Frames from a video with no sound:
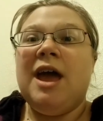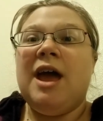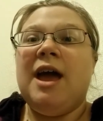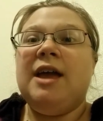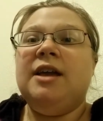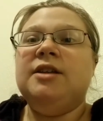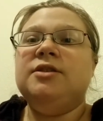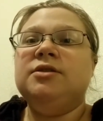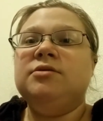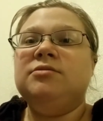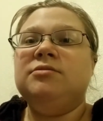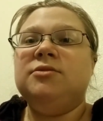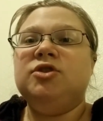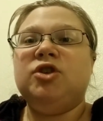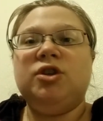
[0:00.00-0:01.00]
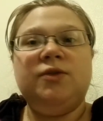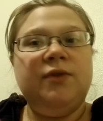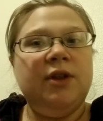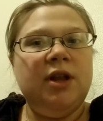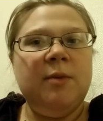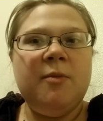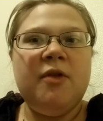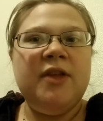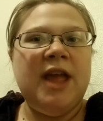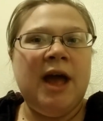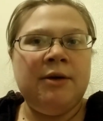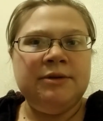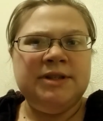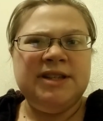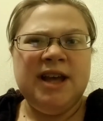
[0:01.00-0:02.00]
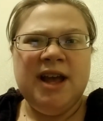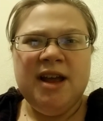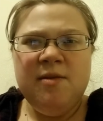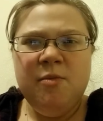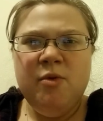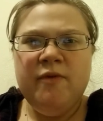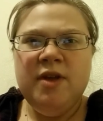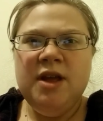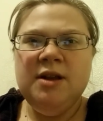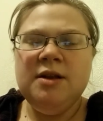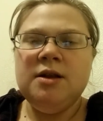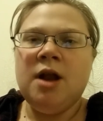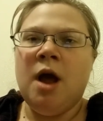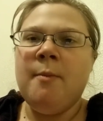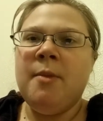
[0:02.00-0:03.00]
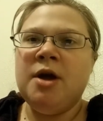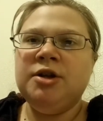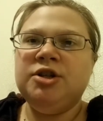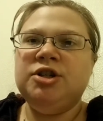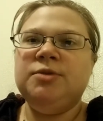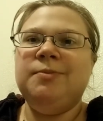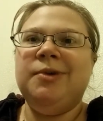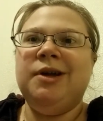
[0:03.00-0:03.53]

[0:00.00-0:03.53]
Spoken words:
I can start to feel him on the outside moving, not much,